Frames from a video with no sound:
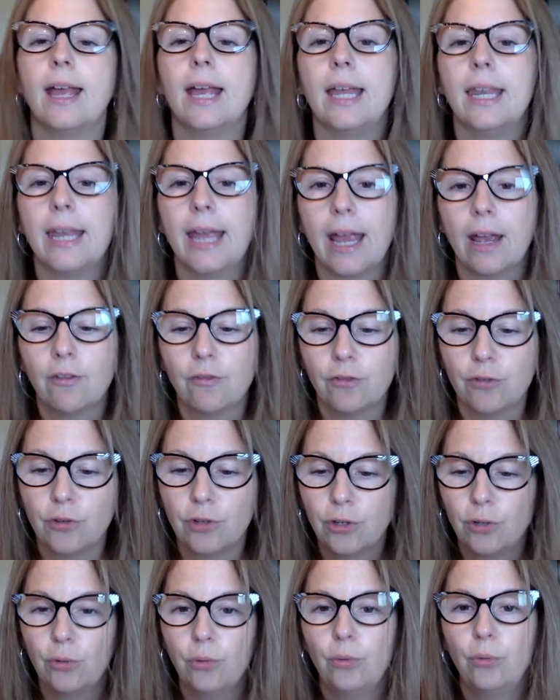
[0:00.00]
And after
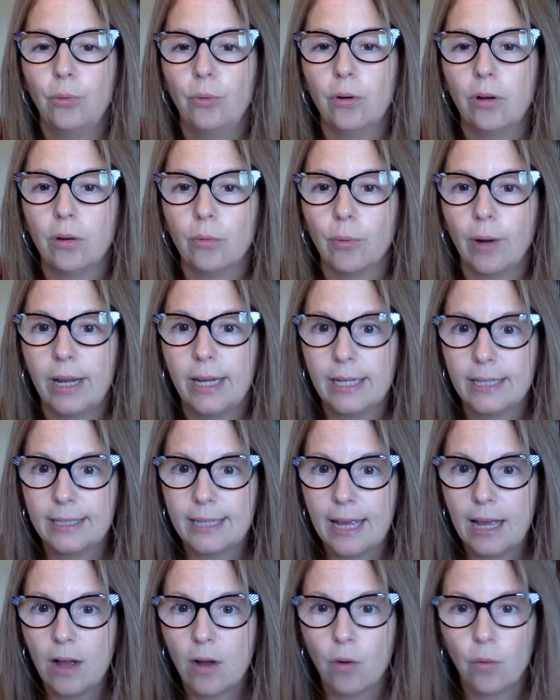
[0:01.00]
you write it
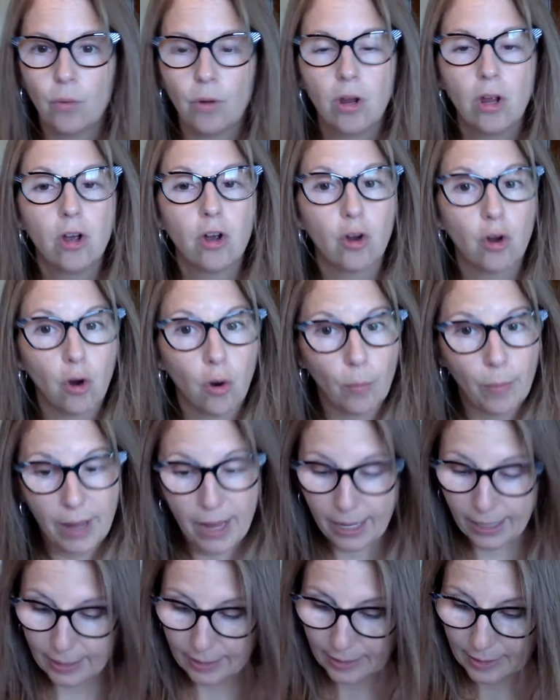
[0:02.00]
down, go
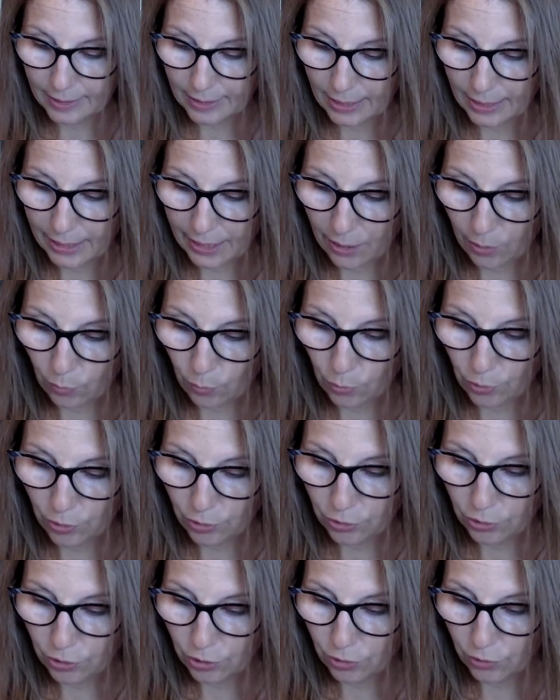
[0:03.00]
back and say that
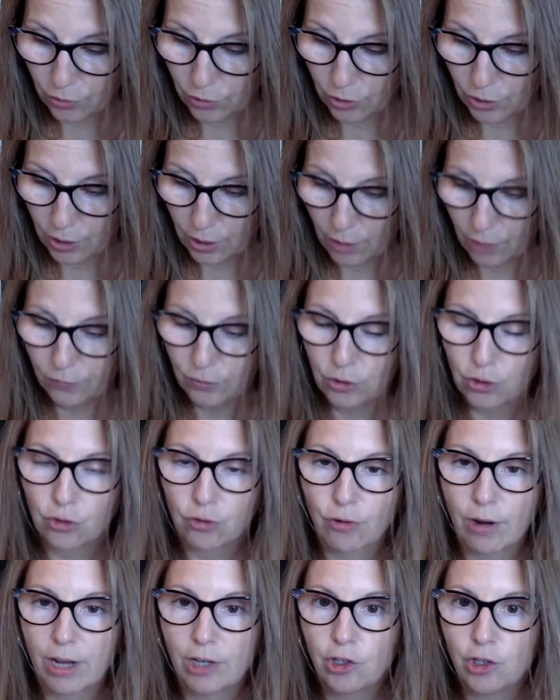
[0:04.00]
word to yourself,
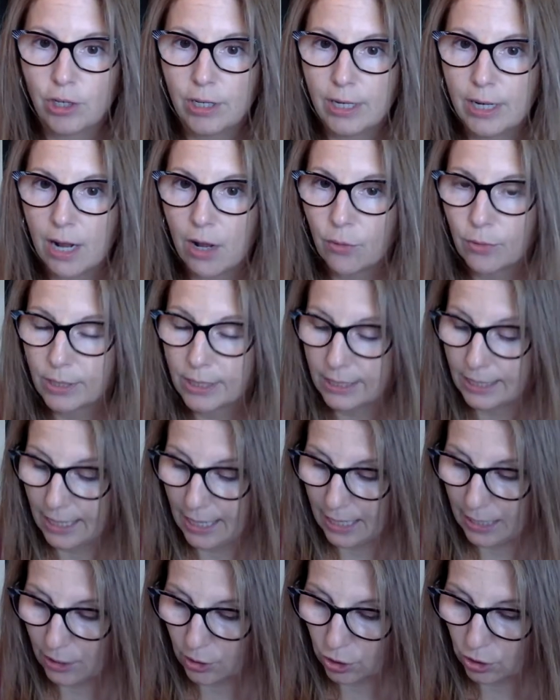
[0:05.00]
stretching it out,
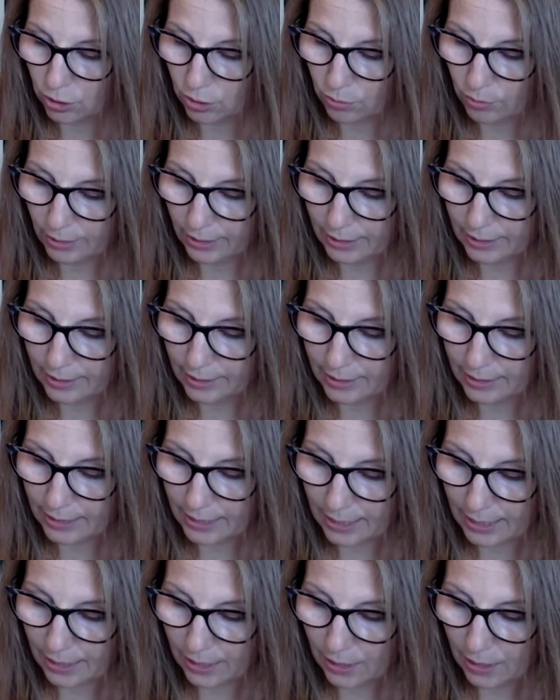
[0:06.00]
saying it slowly, and
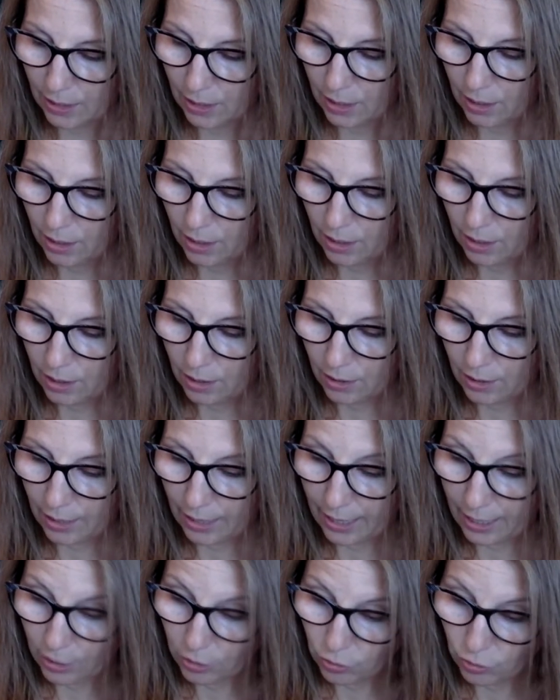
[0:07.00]
see.
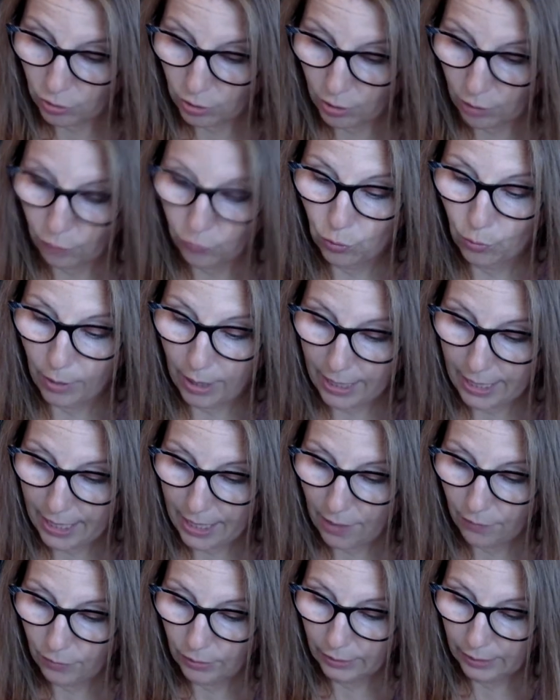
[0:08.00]
Ask yourself, do I
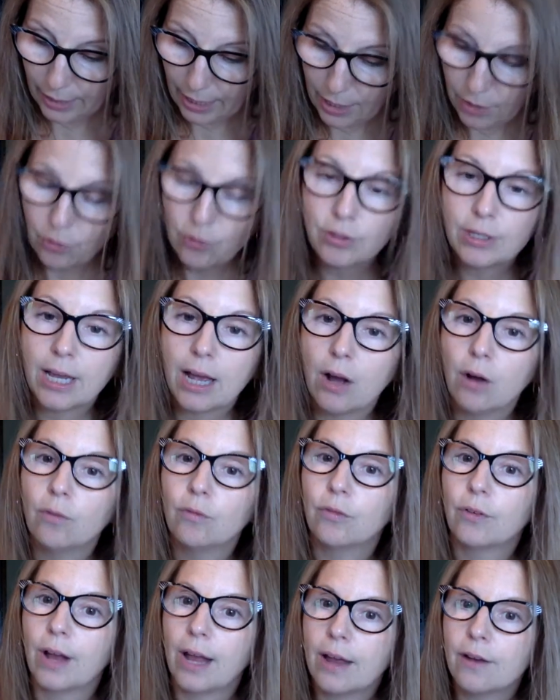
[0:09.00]
have a letter
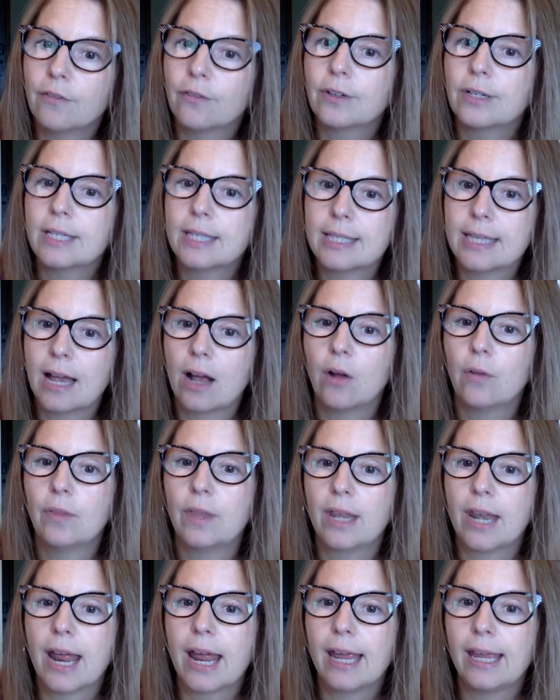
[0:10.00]
down for every
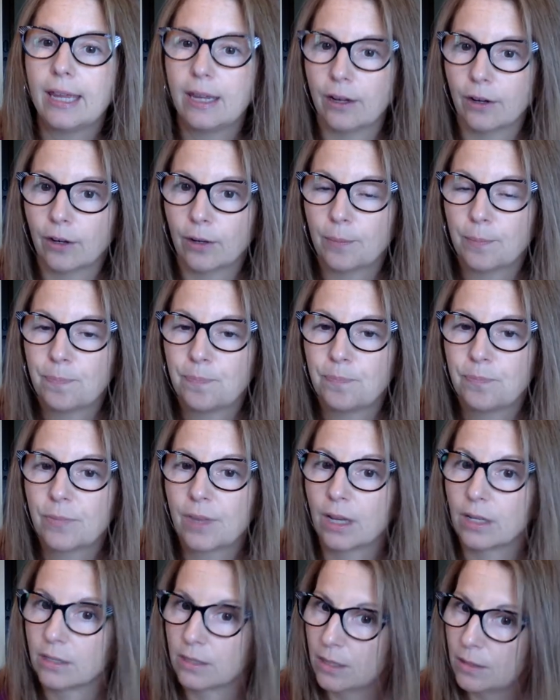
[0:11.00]
sound that I hear?
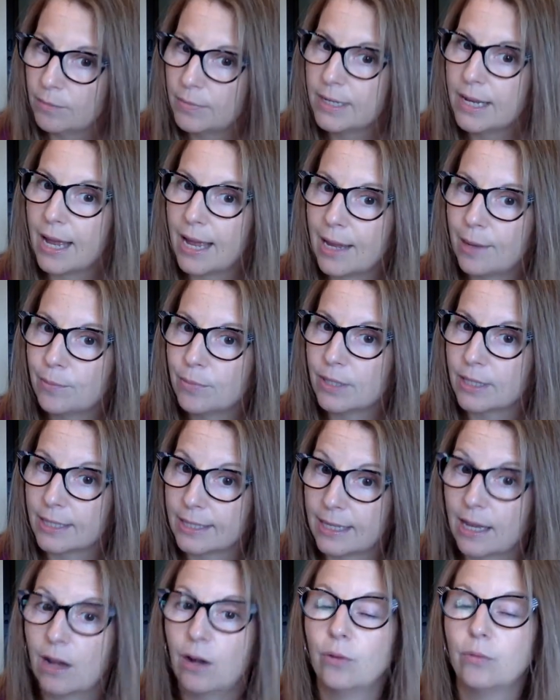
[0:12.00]
And sometimes a
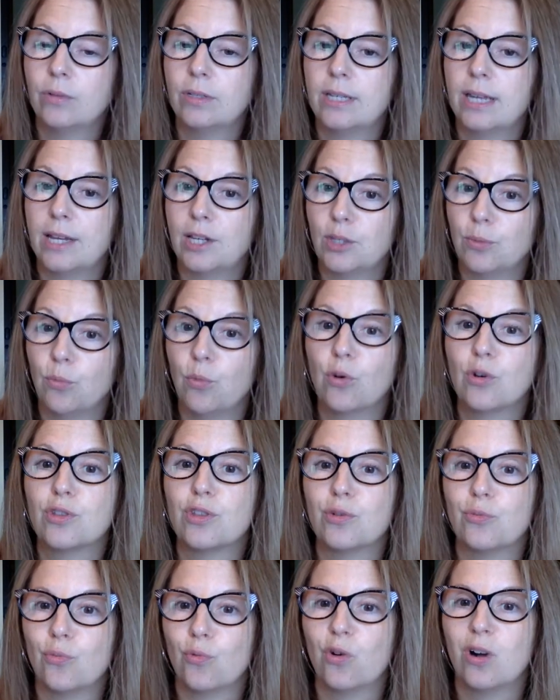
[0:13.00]
sound takes more
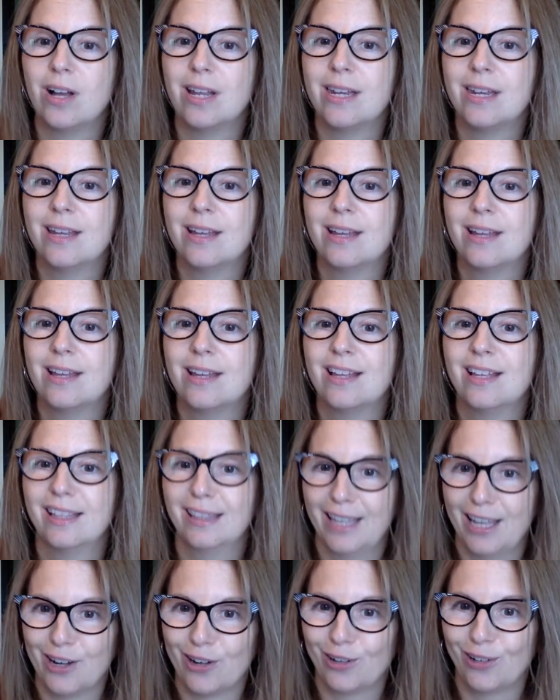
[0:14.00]
than one
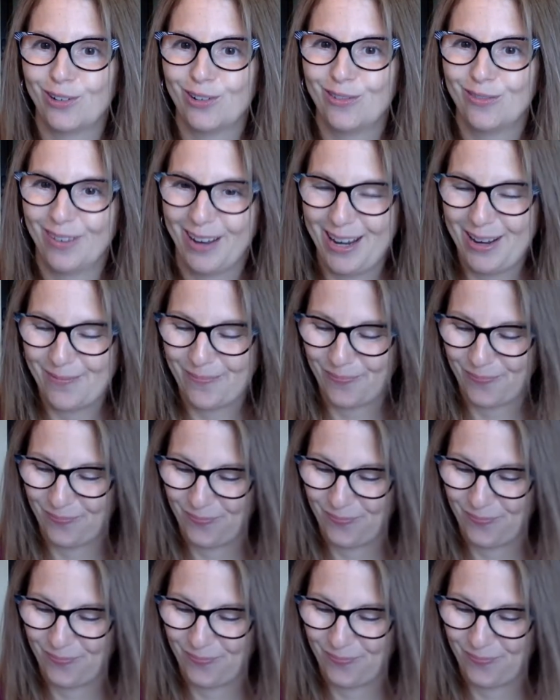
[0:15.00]
letter, right?